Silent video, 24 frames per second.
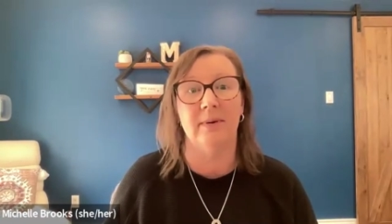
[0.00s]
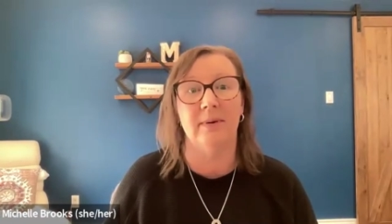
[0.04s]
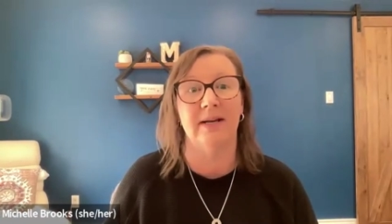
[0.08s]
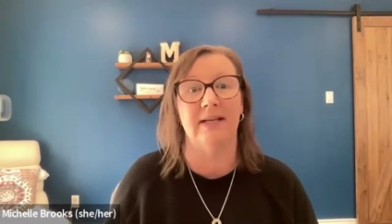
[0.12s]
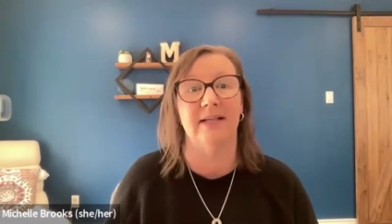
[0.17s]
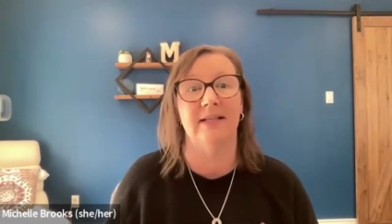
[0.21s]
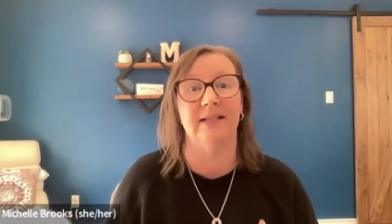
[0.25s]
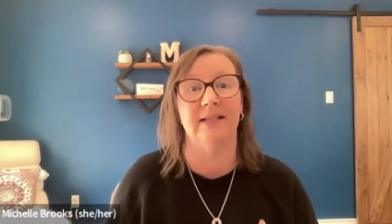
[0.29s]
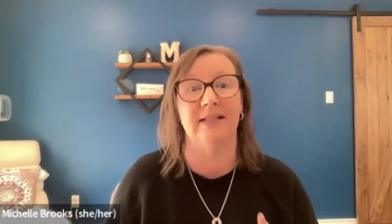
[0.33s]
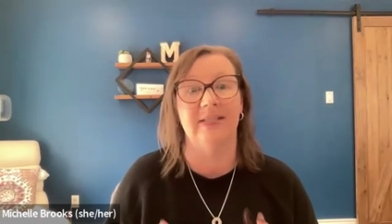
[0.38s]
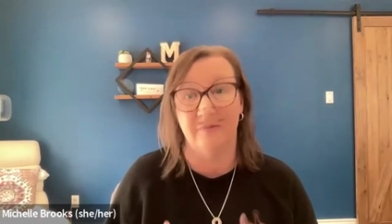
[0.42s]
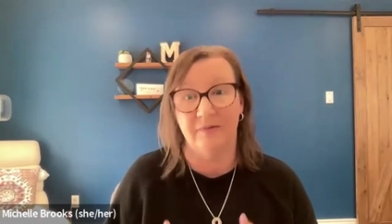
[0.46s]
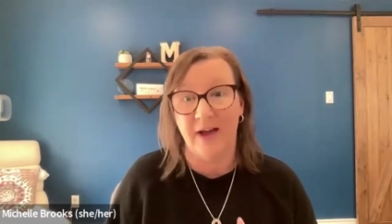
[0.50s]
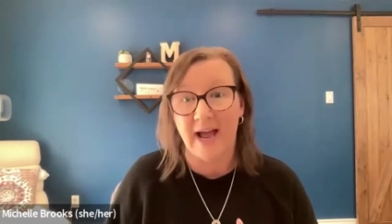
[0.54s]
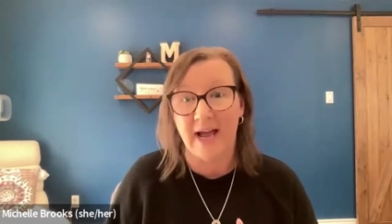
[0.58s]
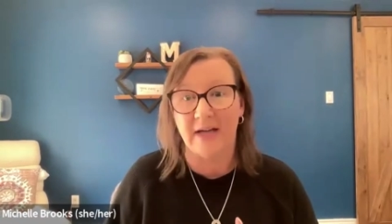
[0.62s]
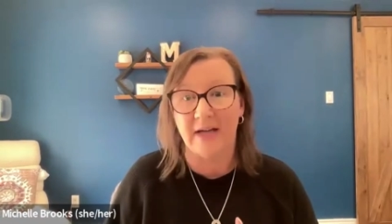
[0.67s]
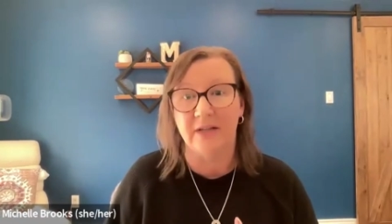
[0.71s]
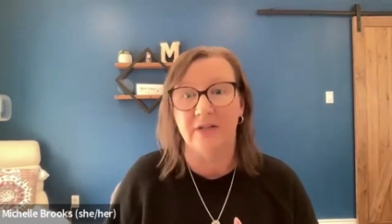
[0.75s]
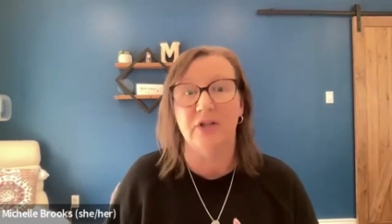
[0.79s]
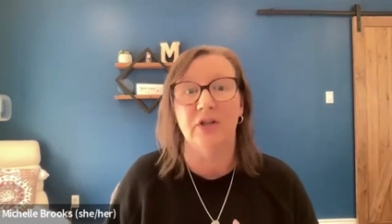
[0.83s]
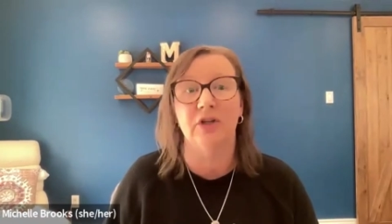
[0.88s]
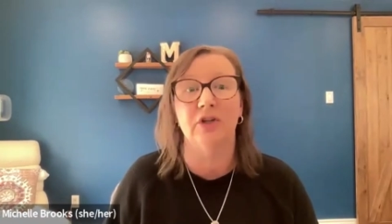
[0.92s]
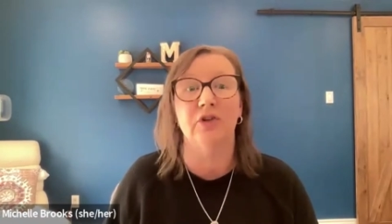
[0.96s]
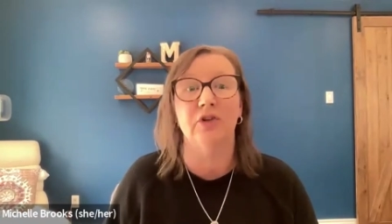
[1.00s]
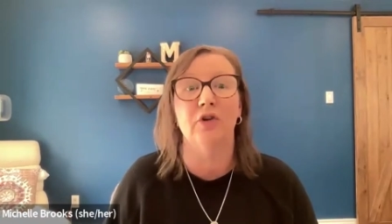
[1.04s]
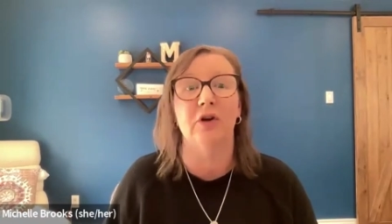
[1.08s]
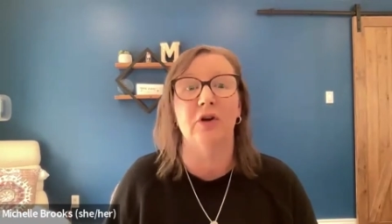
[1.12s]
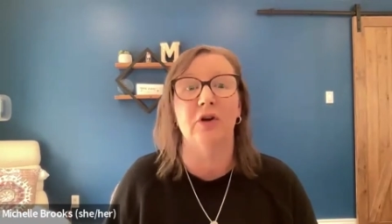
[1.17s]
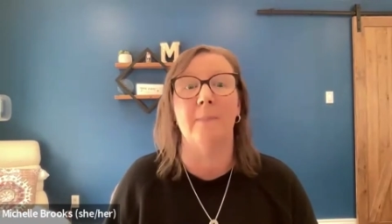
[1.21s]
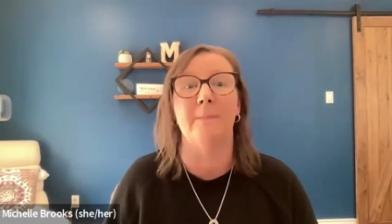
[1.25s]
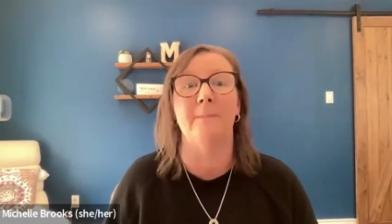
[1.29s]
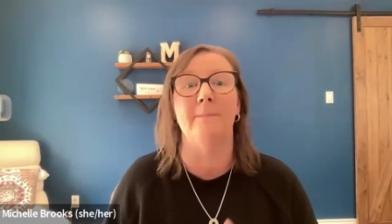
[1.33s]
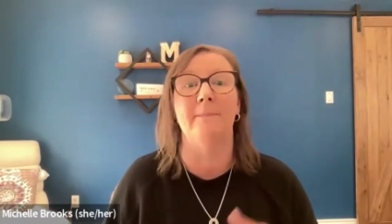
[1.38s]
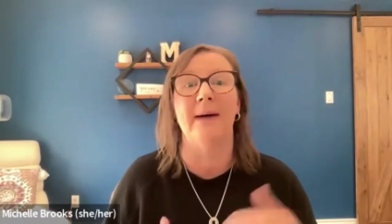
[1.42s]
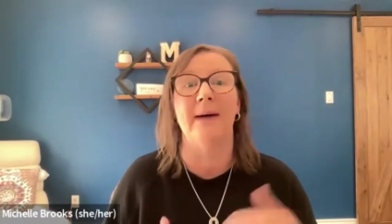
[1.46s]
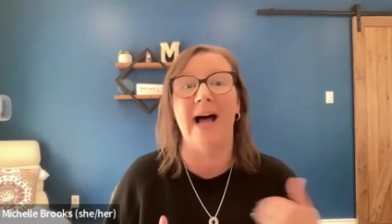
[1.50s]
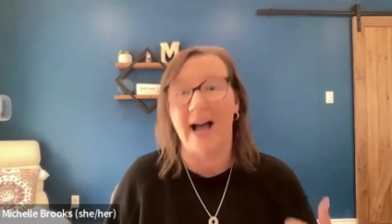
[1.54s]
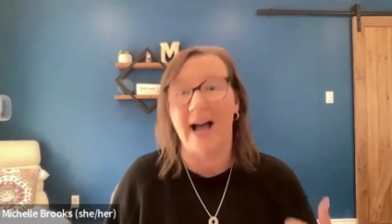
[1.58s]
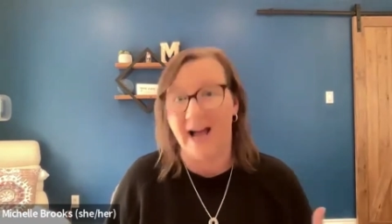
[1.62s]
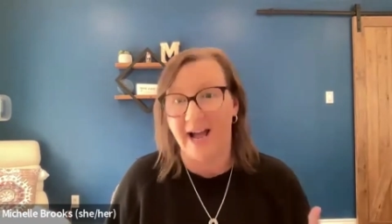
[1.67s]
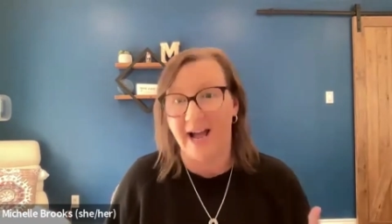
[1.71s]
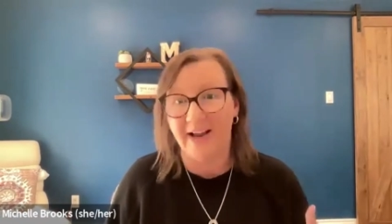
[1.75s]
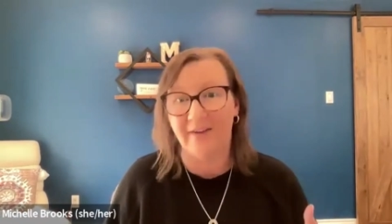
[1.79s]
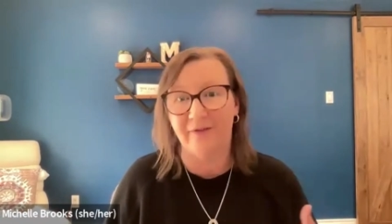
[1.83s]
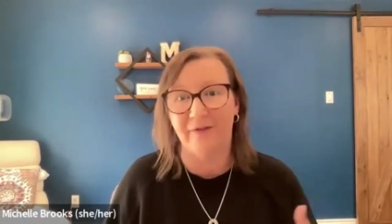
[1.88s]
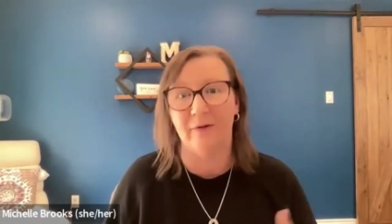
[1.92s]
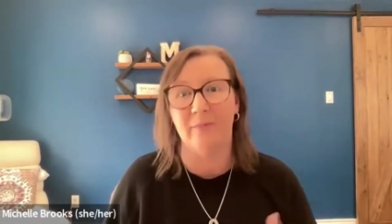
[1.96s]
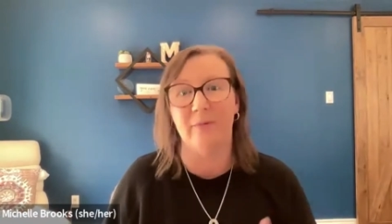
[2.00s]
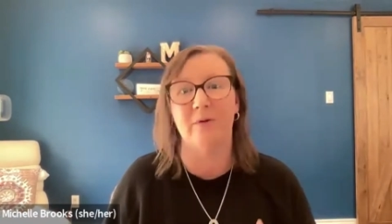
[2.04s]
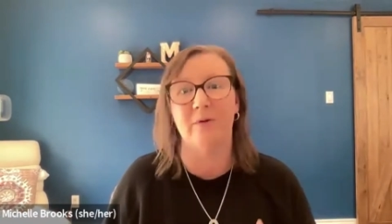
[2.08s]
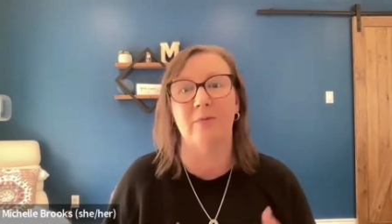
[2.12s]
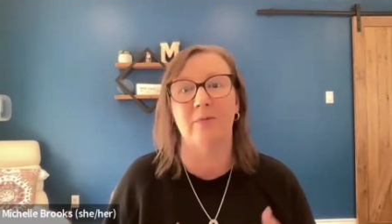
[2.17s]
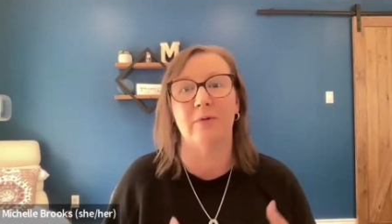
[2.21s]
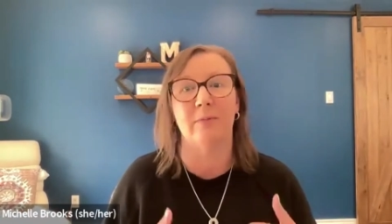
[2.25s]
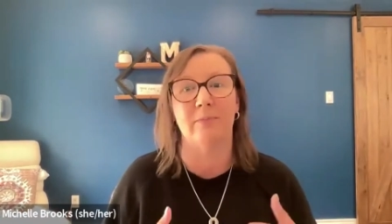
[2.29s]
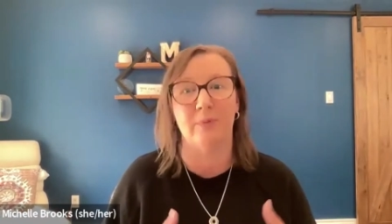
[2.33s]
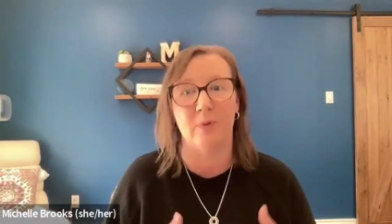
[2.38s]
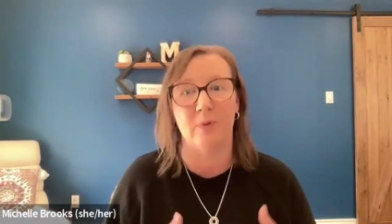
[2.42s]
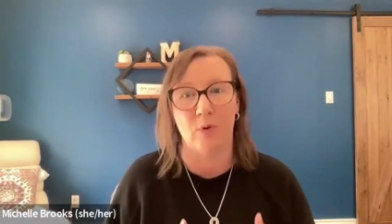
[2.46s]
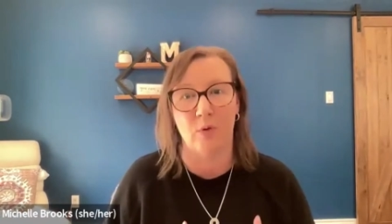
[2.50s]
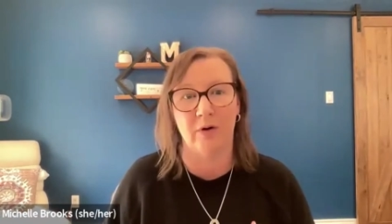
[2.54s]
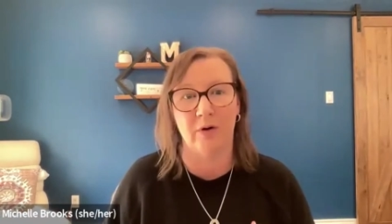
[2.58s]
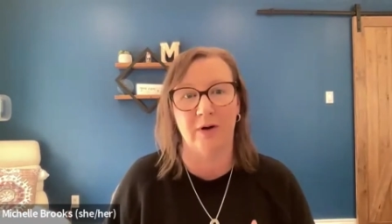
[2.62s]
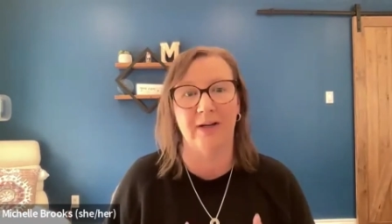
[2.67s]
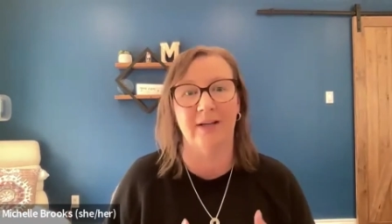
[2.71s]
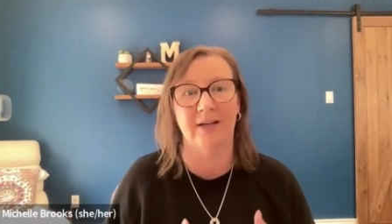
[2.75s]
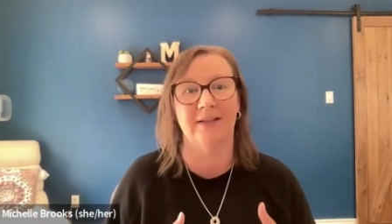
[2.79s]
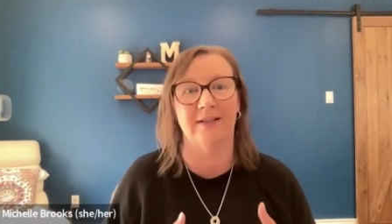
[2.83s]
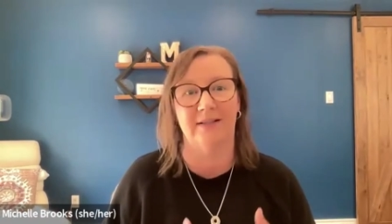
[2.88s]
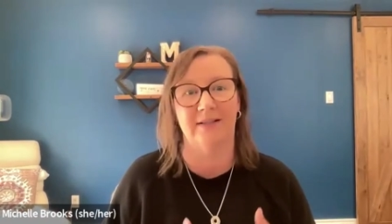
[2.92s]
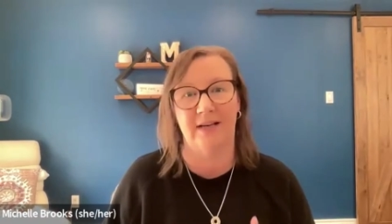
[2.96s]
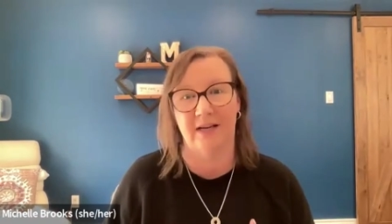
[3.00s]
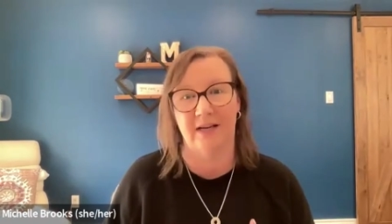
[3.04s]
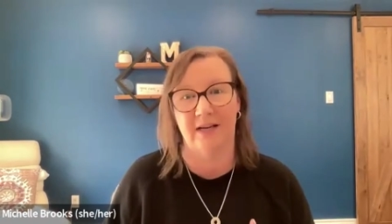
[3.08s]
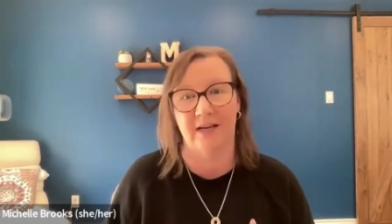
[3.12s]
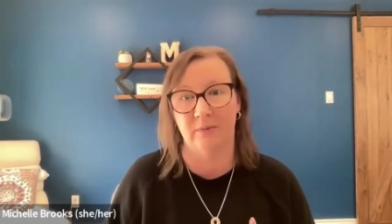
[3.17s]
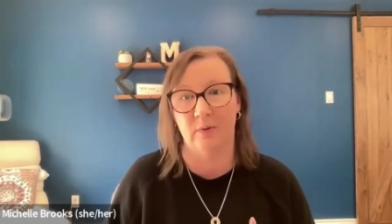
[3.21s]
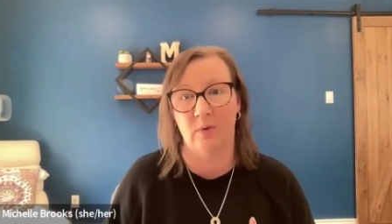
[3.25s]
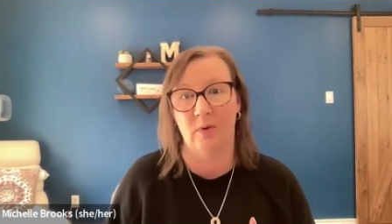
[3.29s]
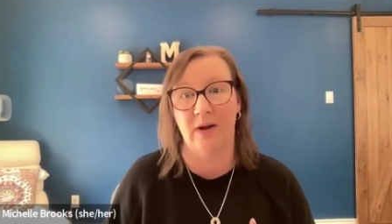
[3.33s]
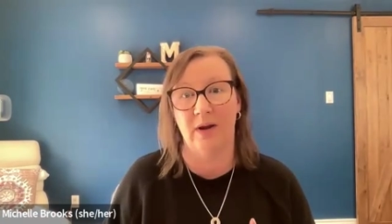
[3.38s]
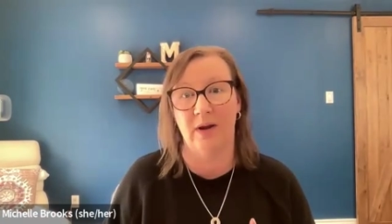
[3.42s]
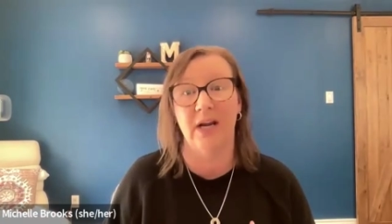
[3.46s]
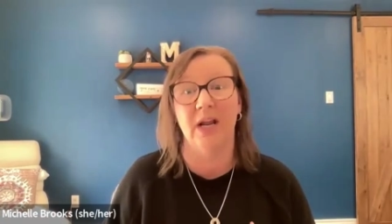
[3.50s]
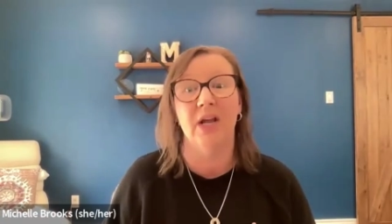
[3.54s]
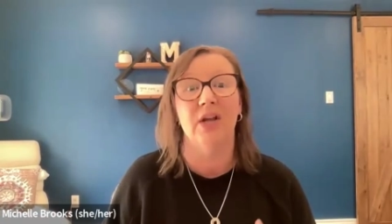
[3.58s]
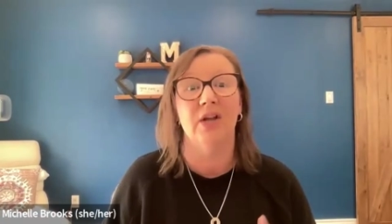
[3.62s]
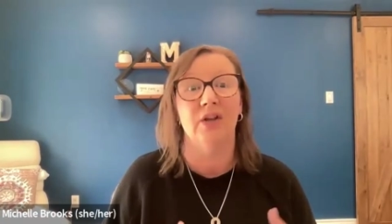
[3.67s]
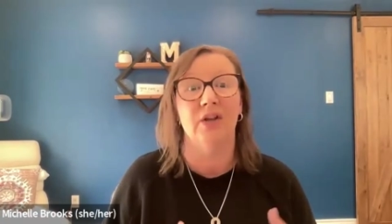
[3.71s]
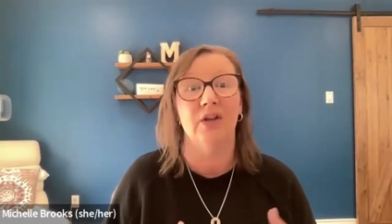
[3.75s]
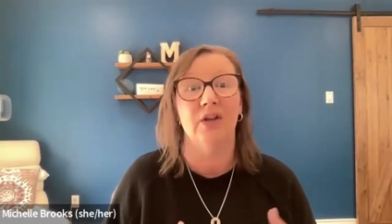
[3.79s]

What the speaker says: but in fact, to look back from a reporting standpoint,